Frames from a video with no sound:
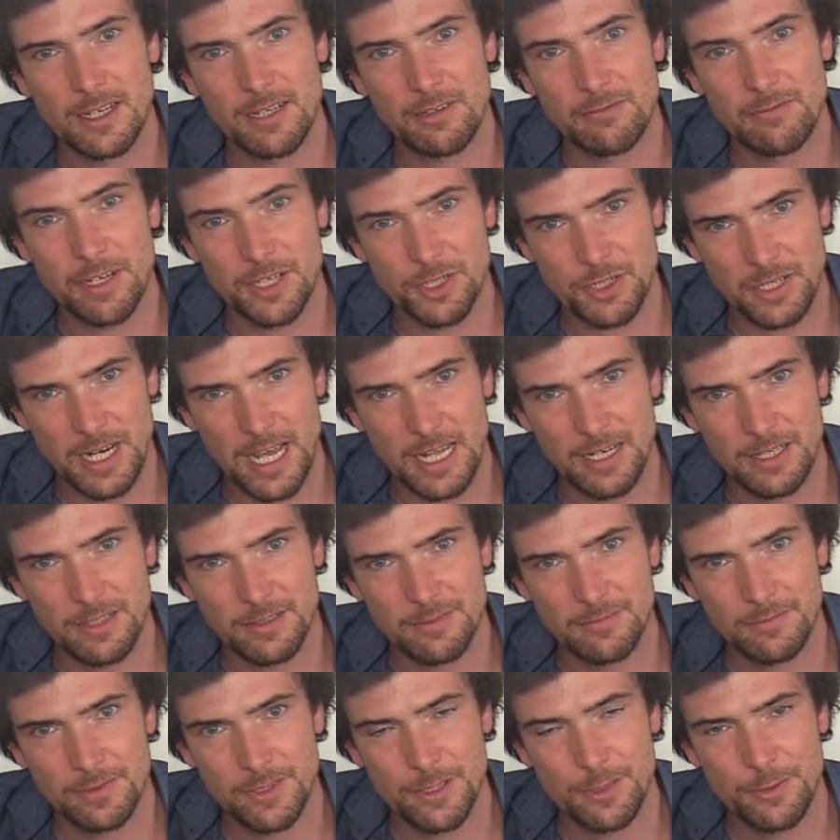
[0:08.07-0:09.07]
Richard
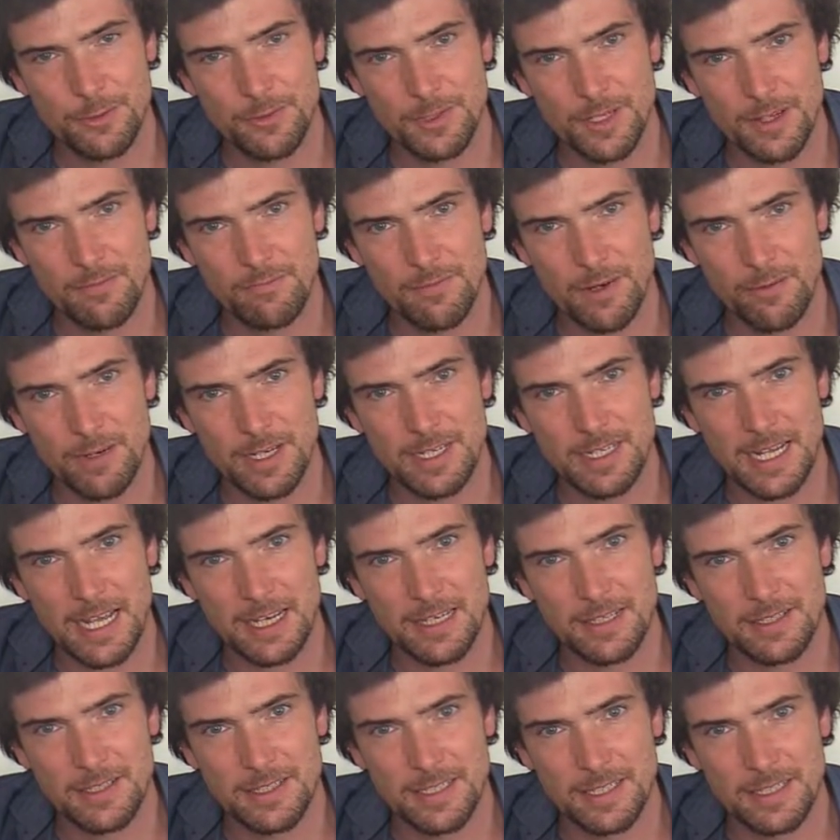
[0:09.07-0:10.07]
Allen, who's a very
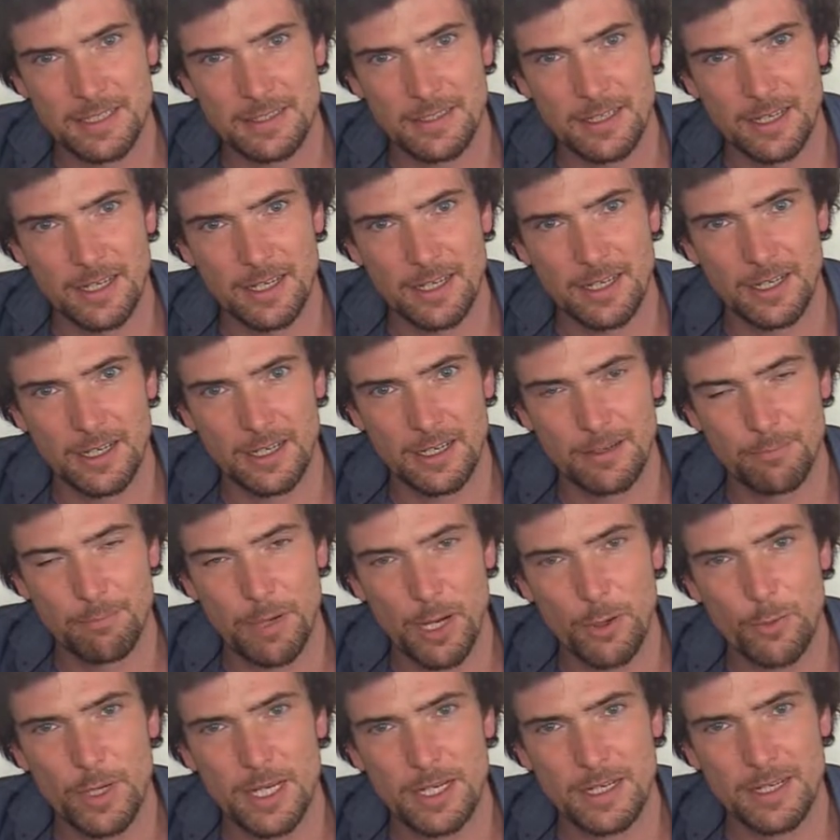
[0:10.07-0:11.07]
talented
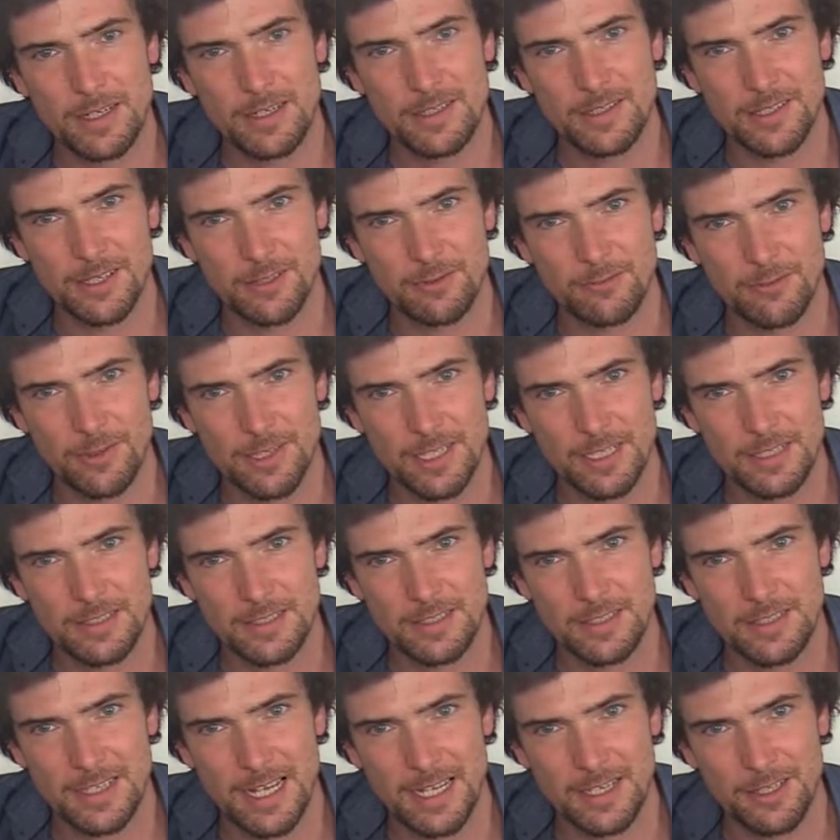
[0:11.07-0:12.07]
poet in his own right,
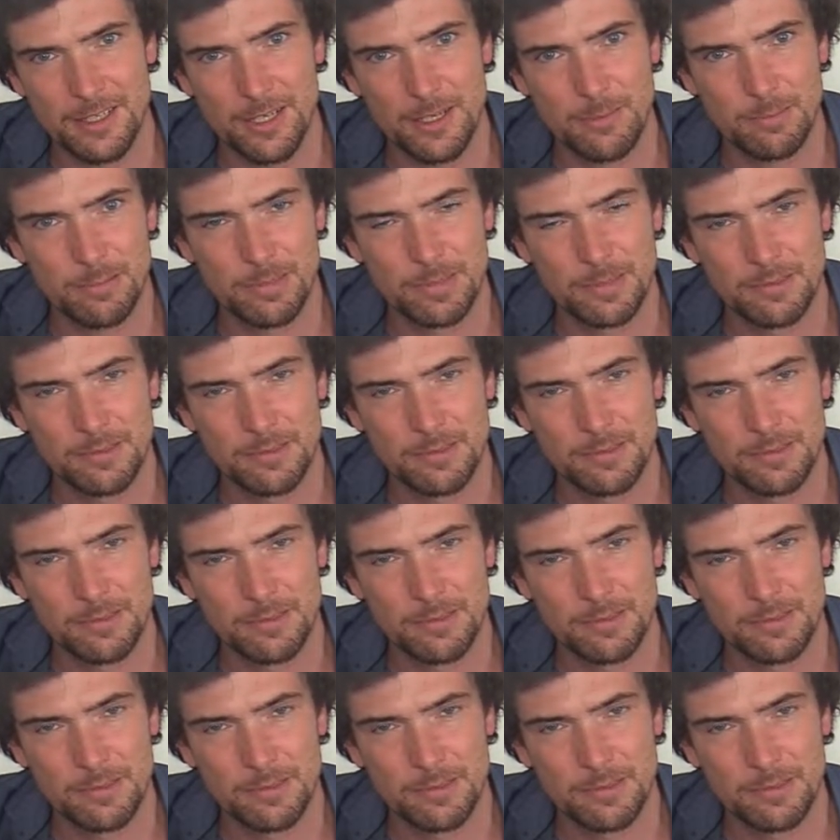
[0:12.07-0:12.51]
stand-up.